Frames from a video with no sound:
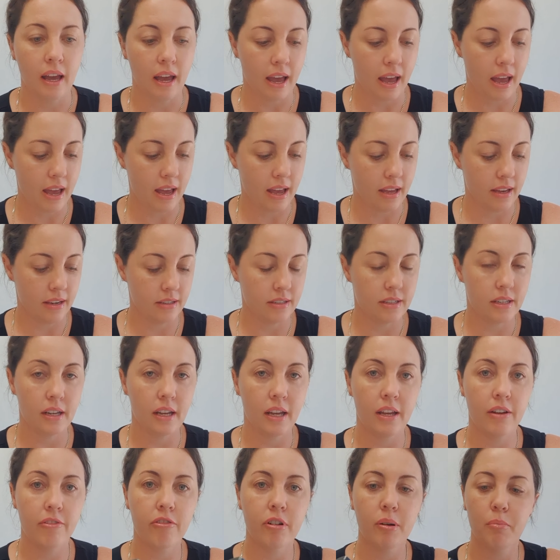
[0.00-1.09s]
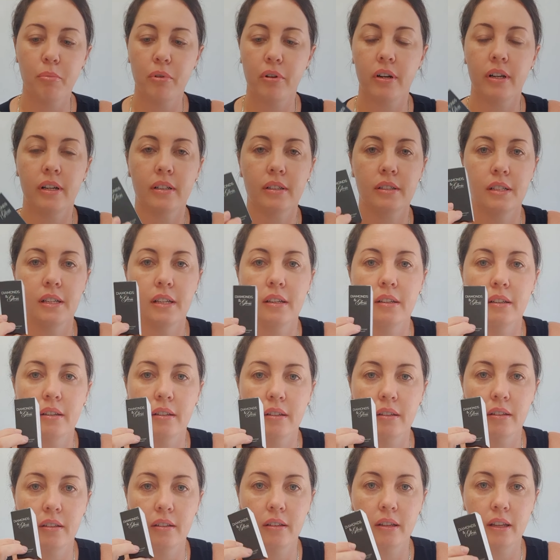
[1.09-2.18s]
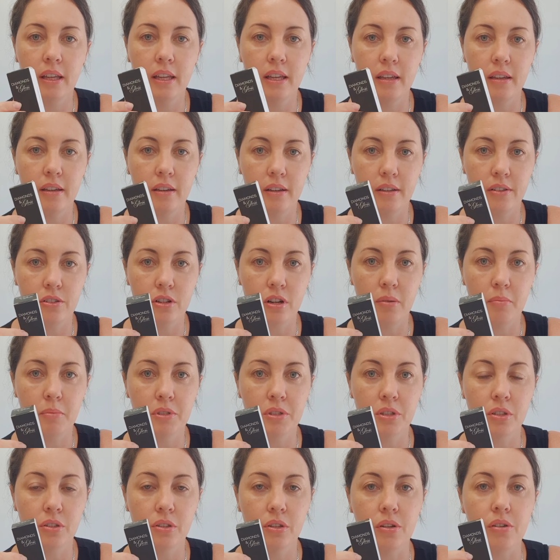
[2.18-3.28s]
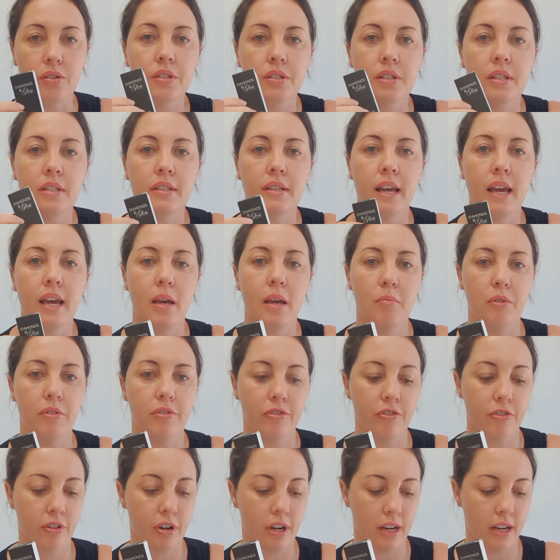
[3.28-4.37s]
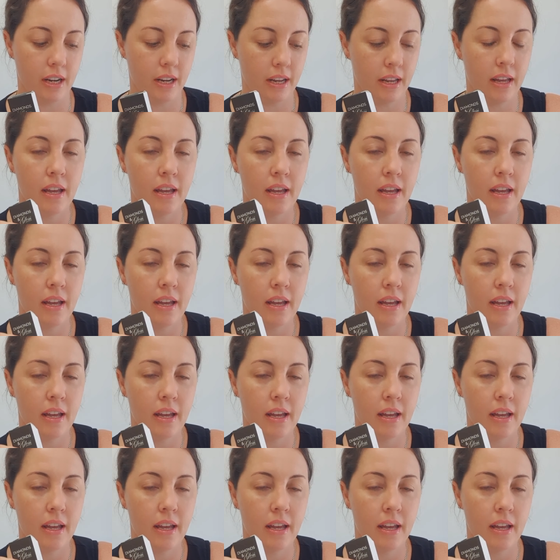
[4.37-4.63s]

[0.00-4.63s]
And every product here at Diamonds and Gloss is HEMA free.